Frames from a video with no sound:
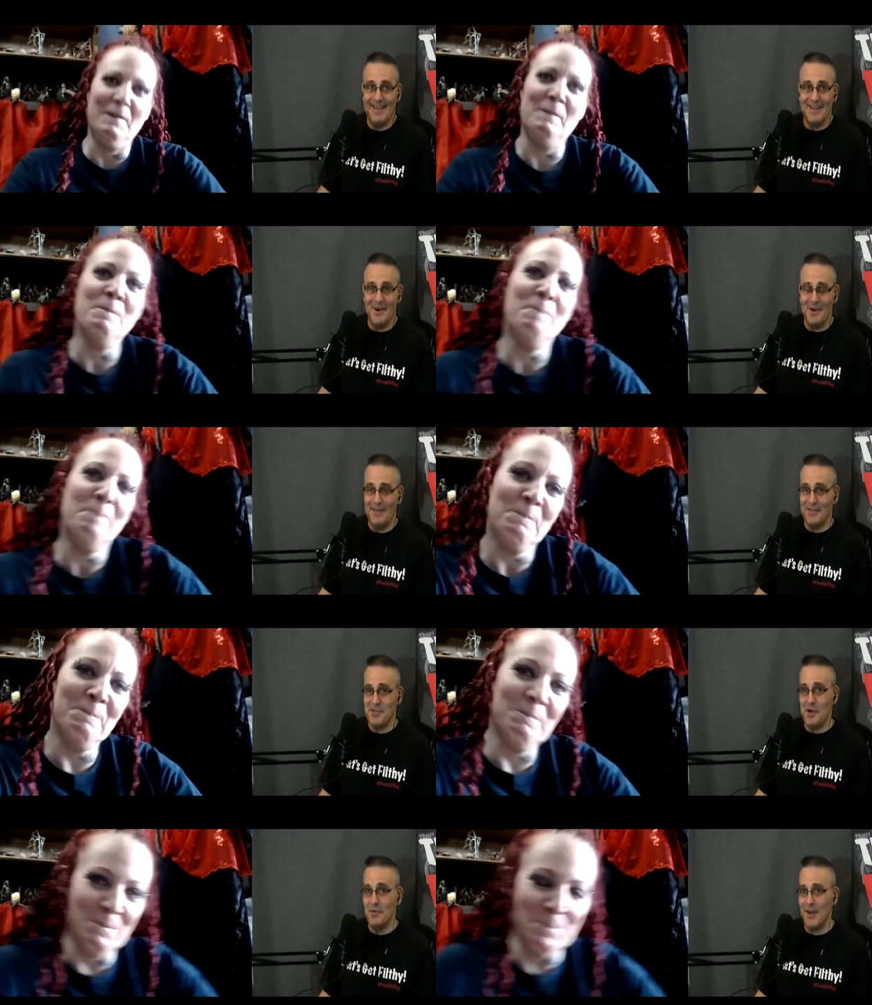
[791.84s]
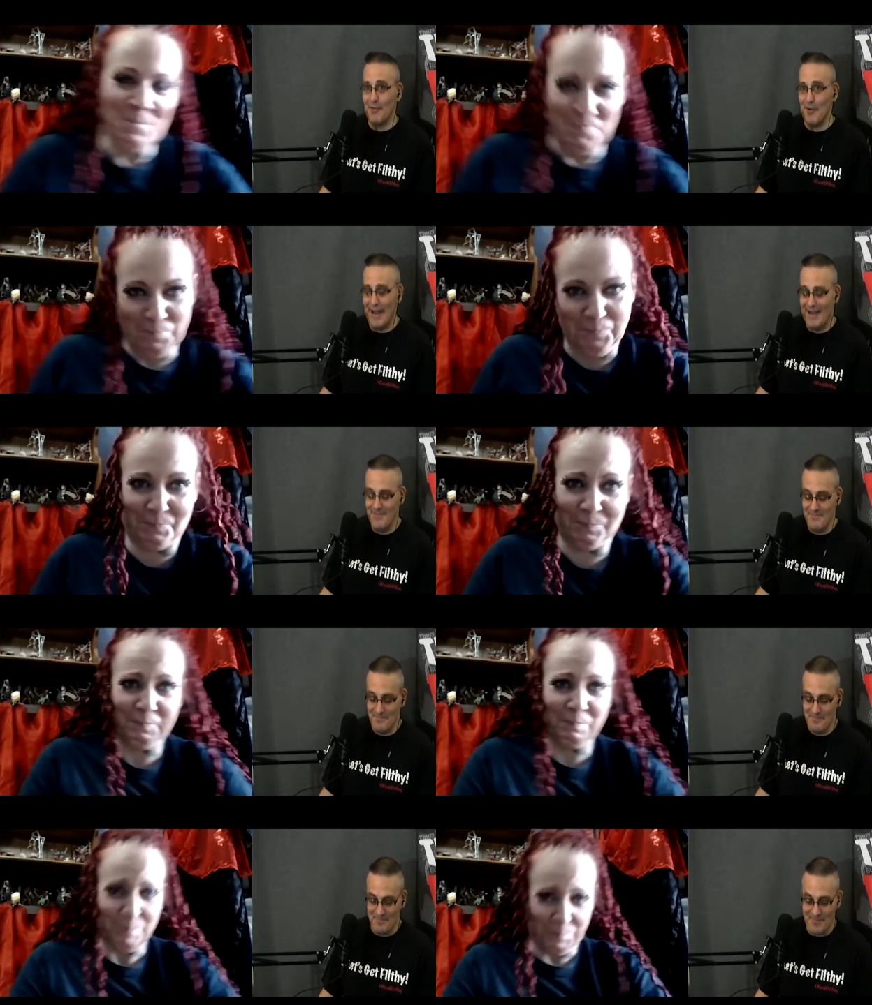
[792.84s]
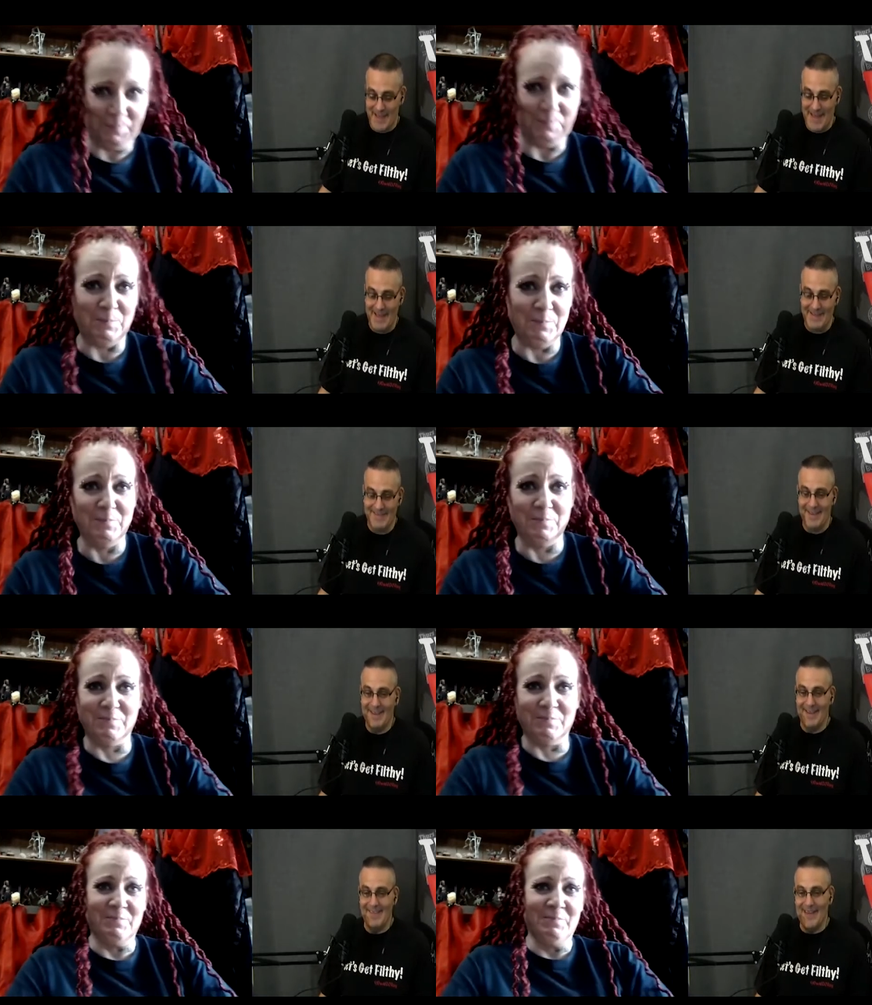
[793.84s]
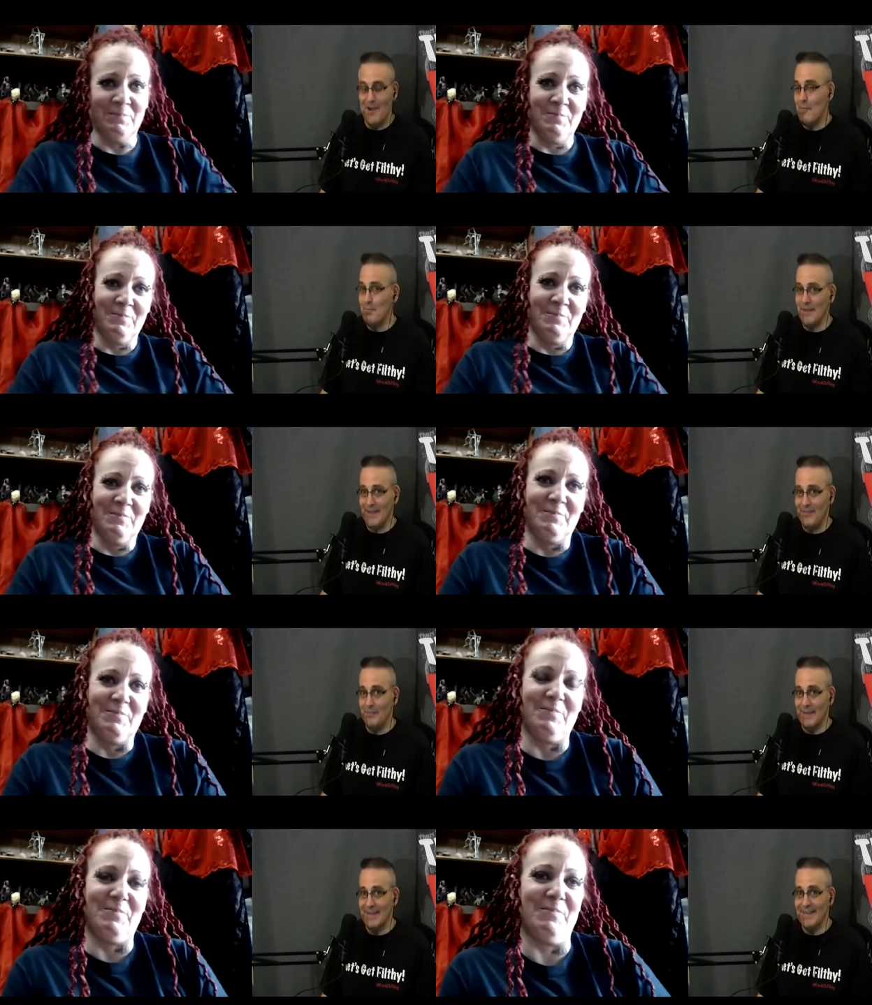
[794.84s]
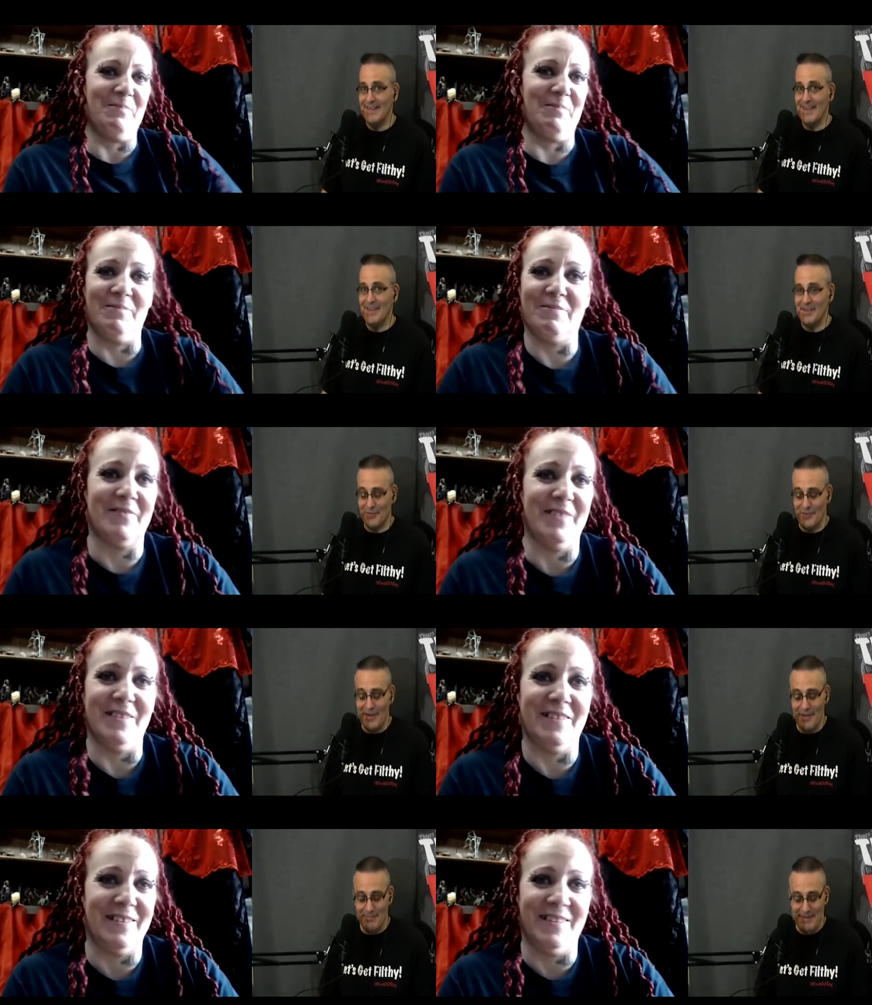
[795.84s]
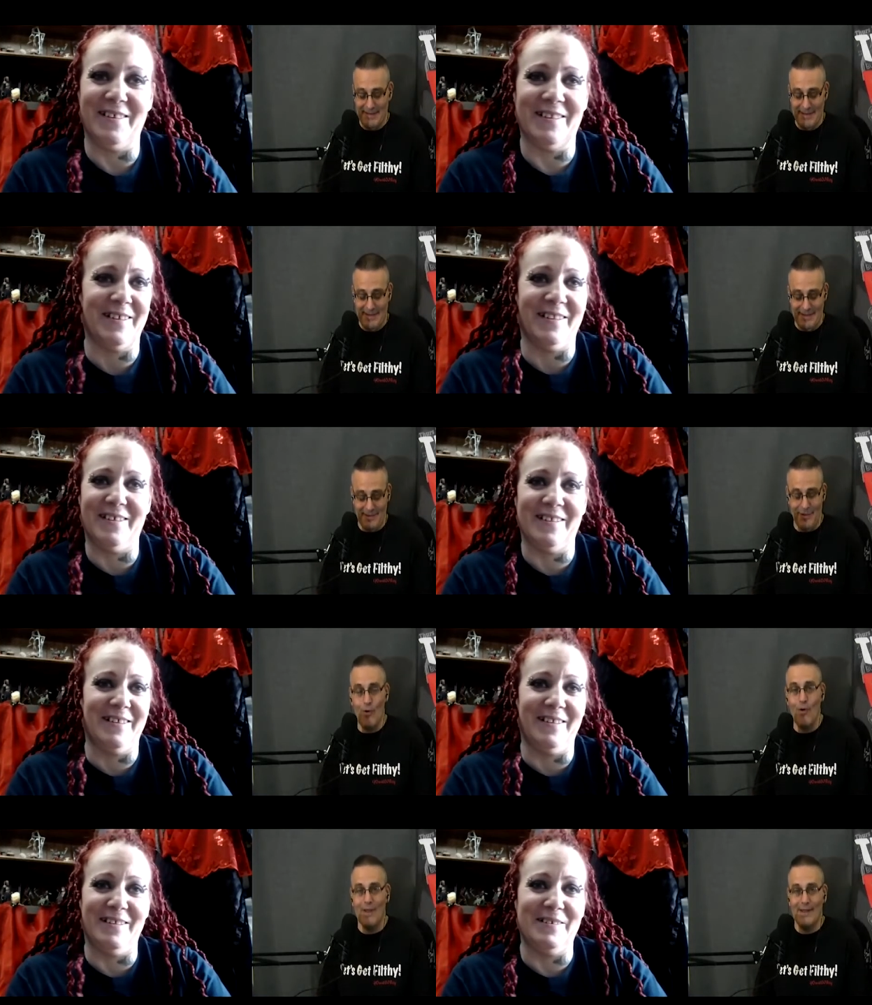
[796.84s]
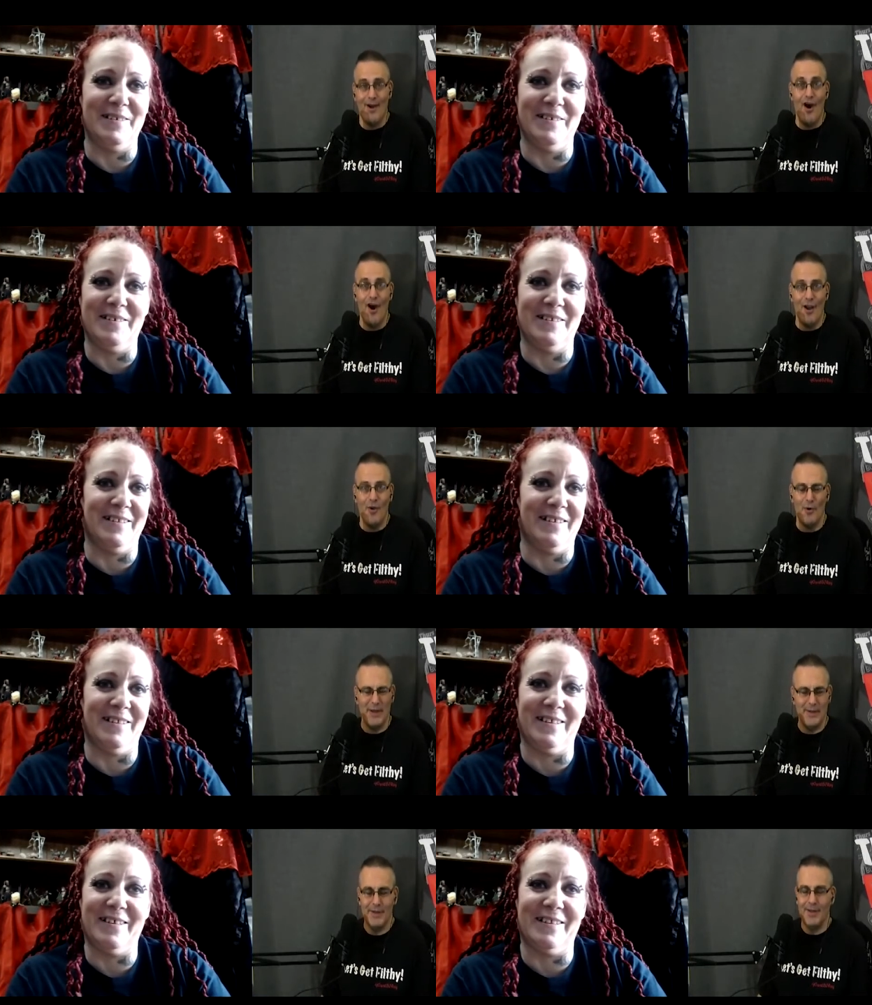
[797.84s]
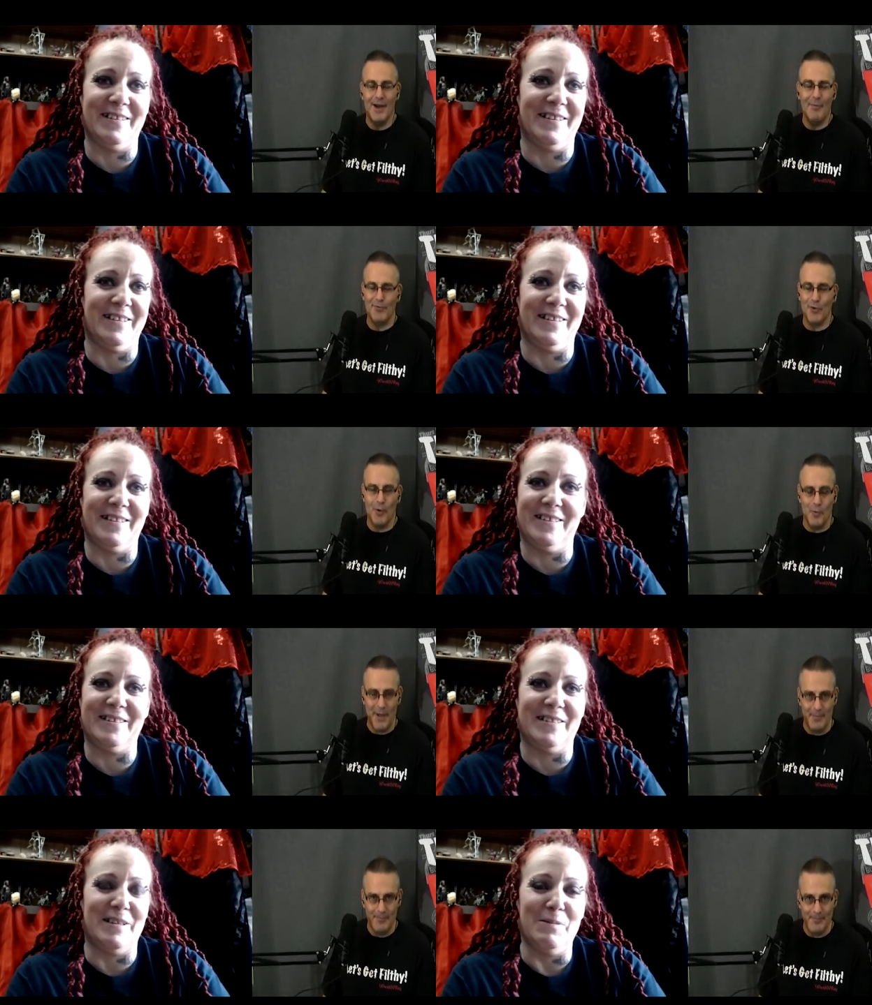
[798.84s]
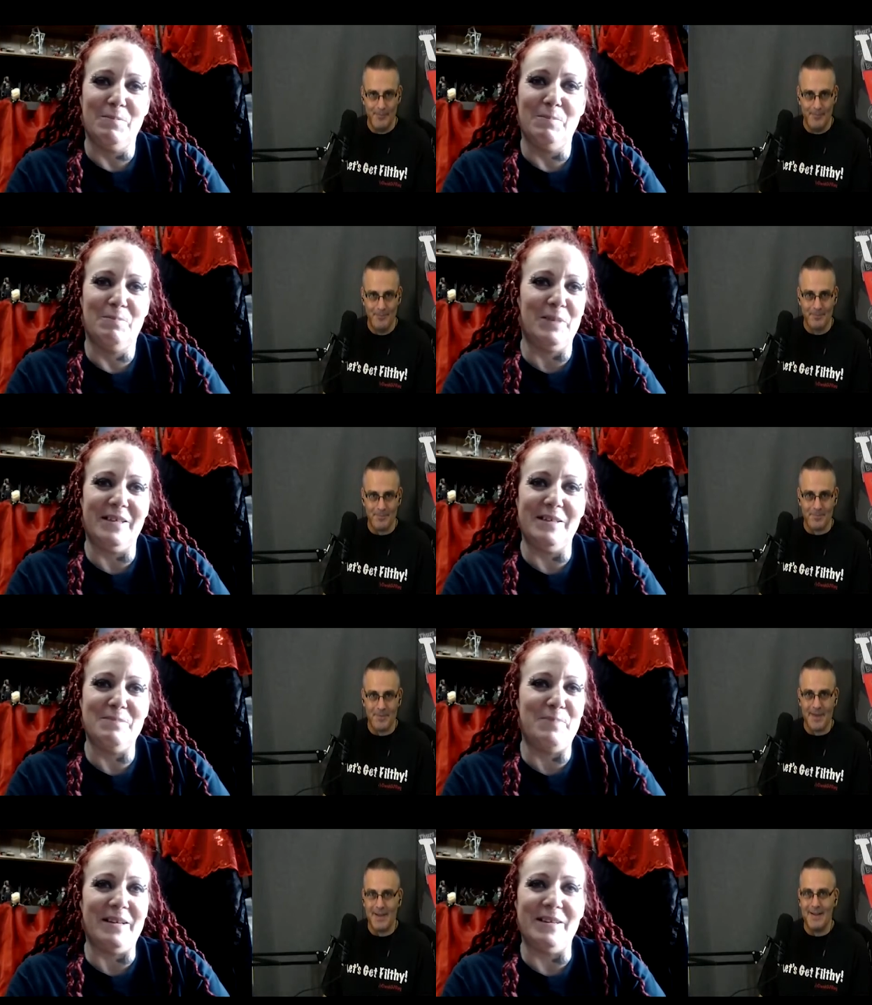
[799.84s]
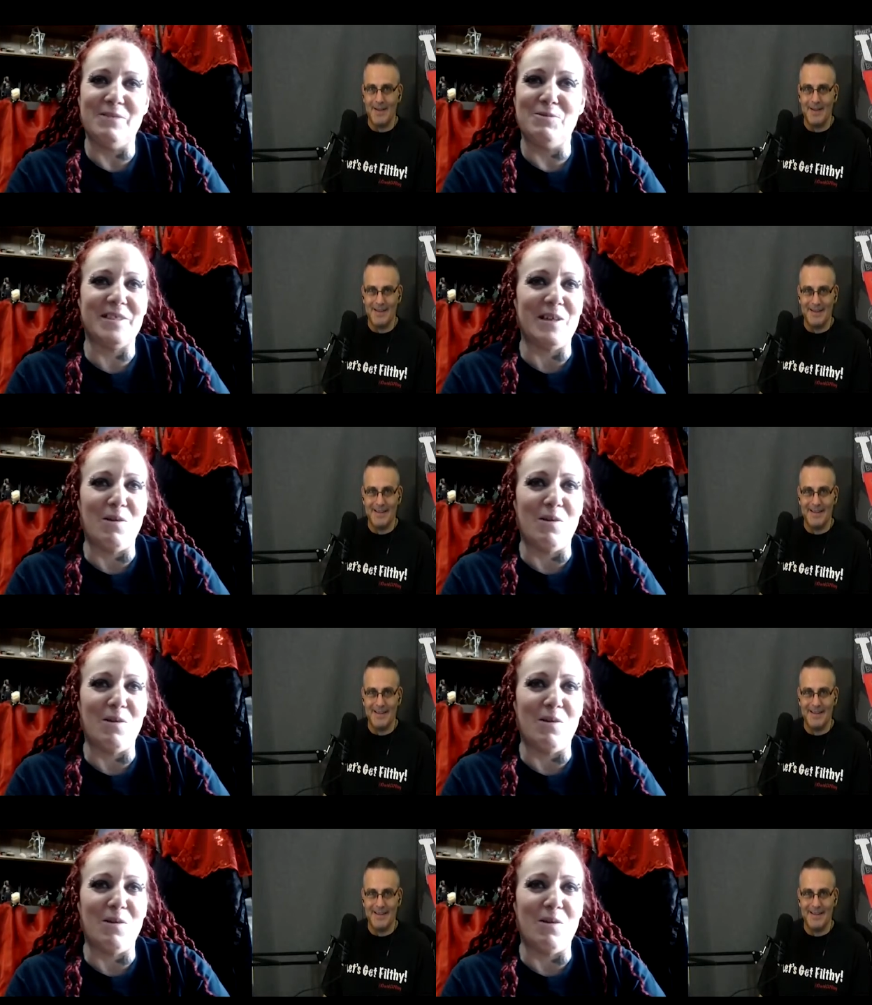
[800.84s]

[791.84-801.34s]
Speaker 1: you know, and the shows I've ran, and they don't believe me. They just look at me and go and awe, oh, going, I'm sorry, what?
Speaker 2: Bloody Betty was a